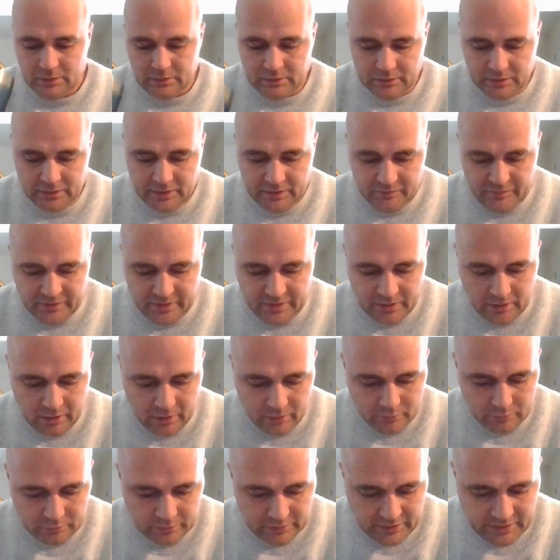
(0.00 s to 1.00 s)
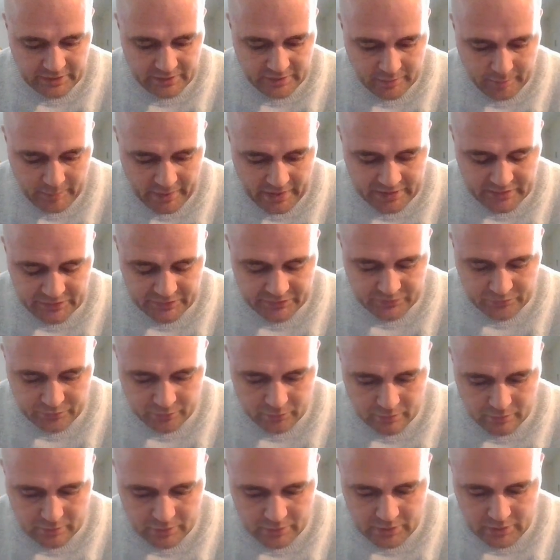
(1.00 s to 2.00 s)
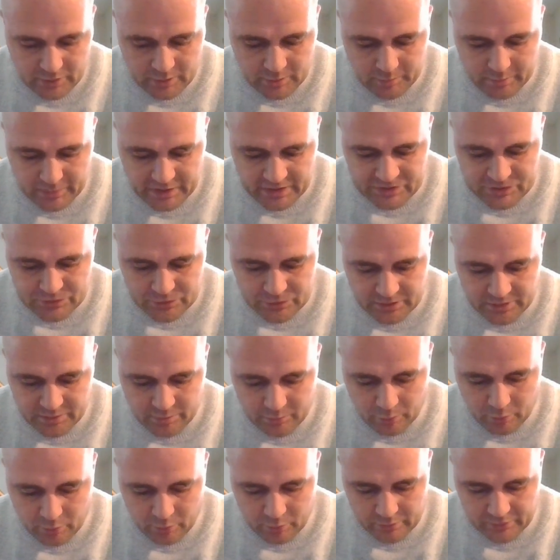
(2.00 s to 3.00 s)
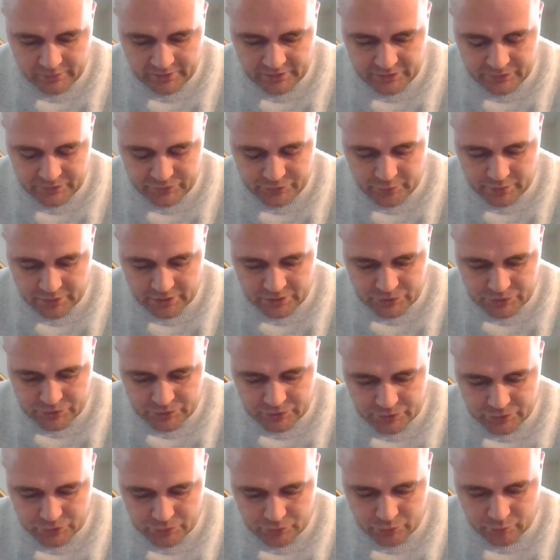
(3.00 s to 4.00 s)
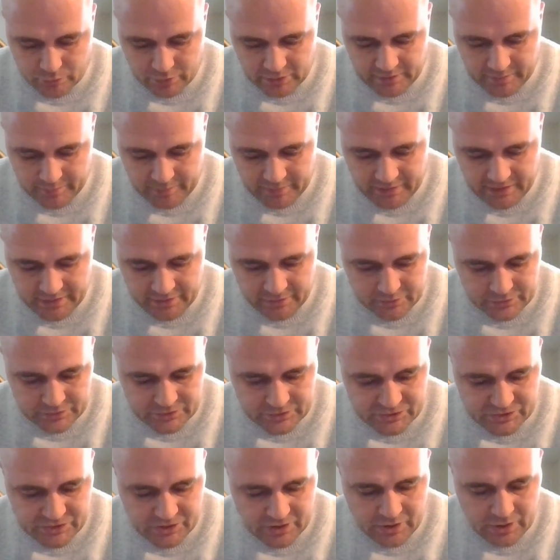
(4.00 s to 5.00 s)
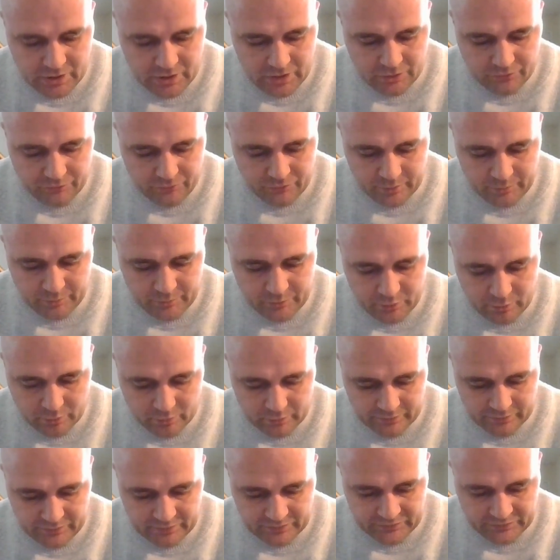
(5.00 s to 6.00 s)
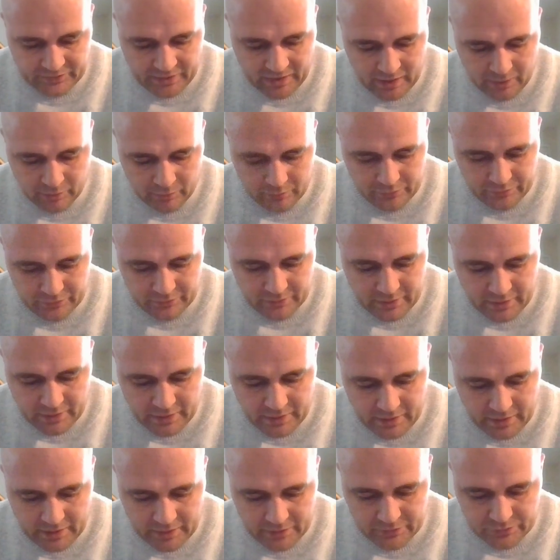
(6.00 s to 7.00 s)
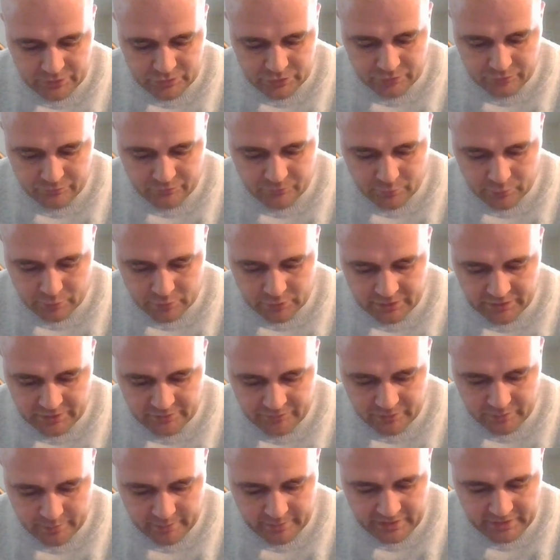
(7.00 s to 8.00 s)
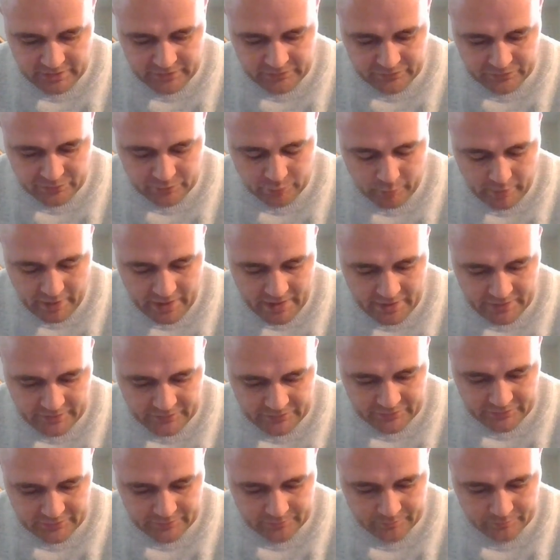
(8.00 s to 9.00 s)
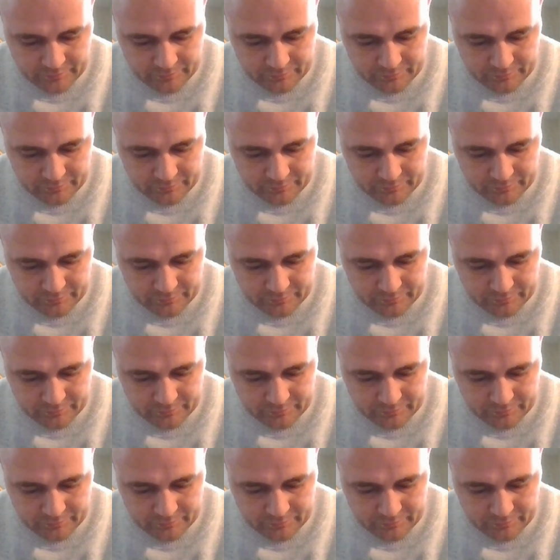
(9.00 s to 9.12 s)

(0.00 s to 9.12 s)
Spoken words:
leaving only the pedestal, measuring more than 220 meters from north to south and 240 from east to west.